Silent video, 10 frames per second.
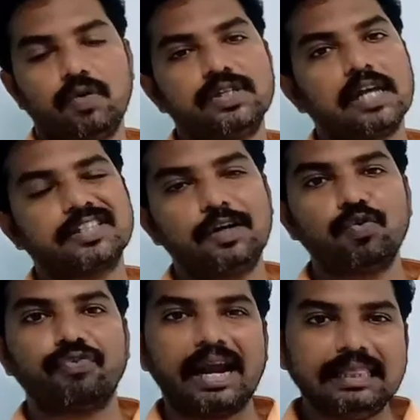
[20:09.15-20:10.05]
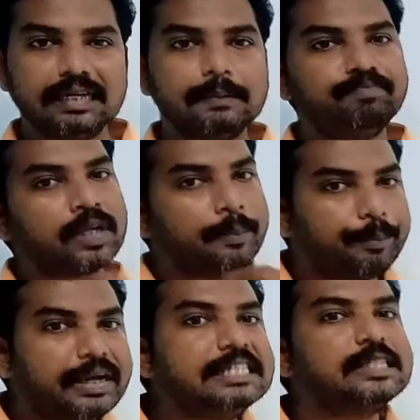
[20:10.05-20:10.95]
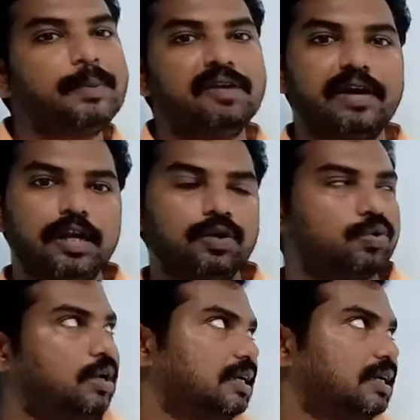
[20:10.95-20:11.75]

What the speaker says: Now he is asking to find the principal value.